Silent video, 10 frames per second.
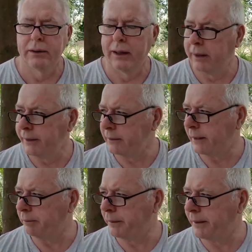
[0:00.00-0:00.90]
I think
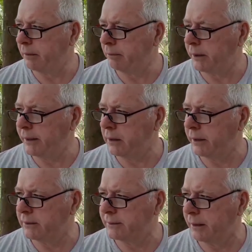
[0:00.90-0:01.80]
10 p.m. here
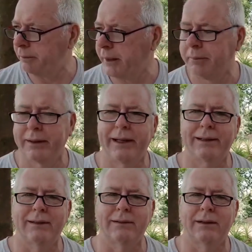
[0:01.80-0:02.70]
is 10 p.m. in
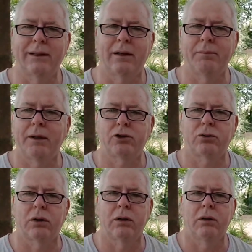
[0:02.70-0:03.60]
Texas, isn't it? I'm not
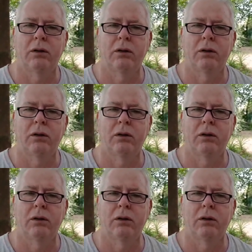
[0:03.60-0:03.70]
sure.